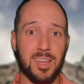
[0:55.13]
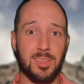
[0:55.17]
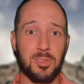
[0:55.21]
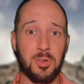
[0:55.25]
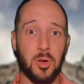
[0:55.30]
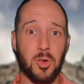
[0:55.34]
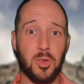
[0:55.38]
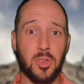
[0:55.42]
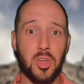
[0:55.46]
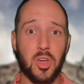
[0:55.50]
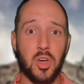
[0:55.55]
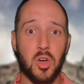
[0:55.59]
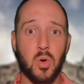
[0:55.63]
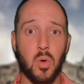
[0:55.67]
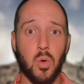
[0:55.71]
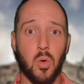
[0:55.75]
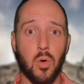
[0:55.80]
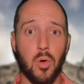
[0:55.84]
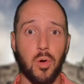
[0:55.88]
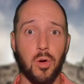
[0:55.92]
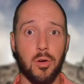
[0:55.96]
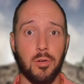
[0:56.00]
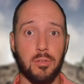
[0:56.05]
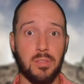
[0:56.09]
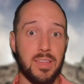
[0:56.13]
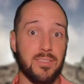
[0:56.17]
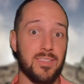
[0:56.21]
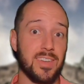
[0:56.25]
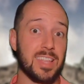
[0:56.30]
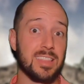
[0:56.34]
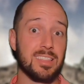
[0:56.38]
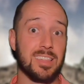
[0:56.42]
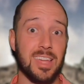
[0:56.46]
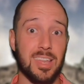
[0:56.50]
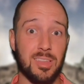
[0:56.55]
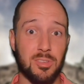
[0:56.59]
Antonio or living
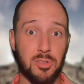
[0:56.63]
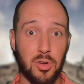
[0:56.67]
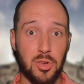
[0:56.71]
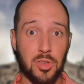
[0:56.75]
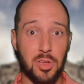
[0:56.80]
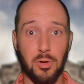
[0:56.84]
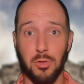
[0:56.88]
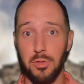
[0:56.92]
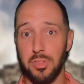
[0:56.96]
in San Antonio